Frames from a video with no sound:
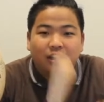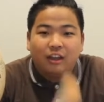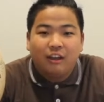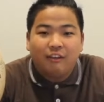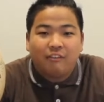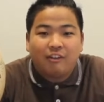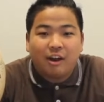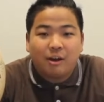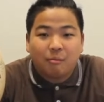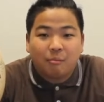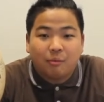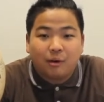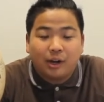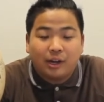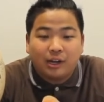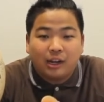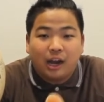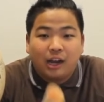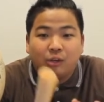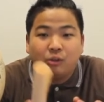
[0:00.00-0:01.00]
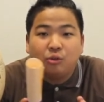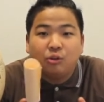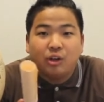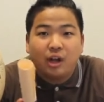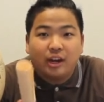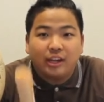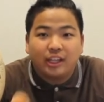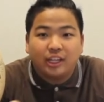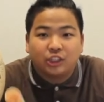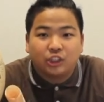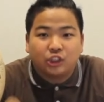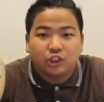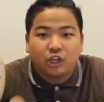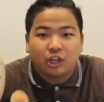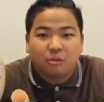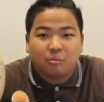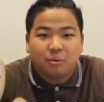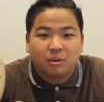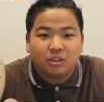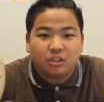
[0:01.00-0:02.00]
If I am right, I do not get
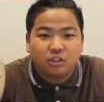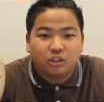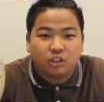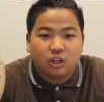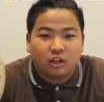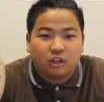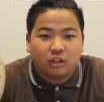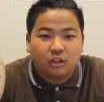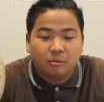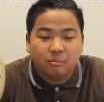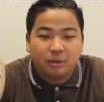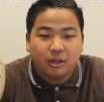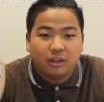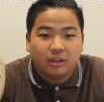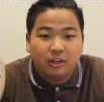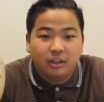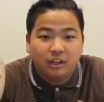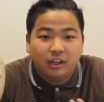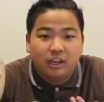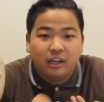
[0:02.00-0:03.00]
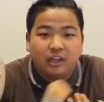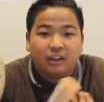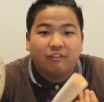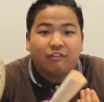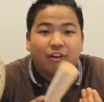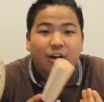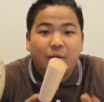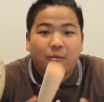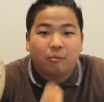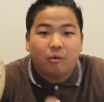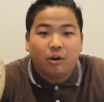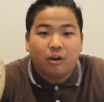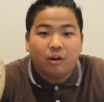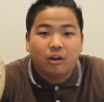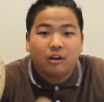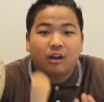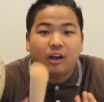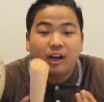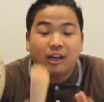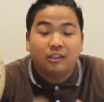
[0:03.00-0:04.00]
shocked by the shock pen. And if I am
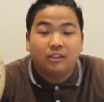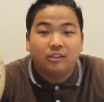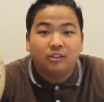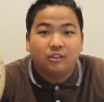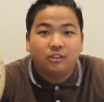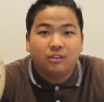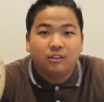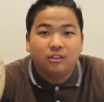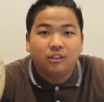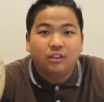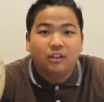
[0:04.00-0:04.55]
wrong, I do.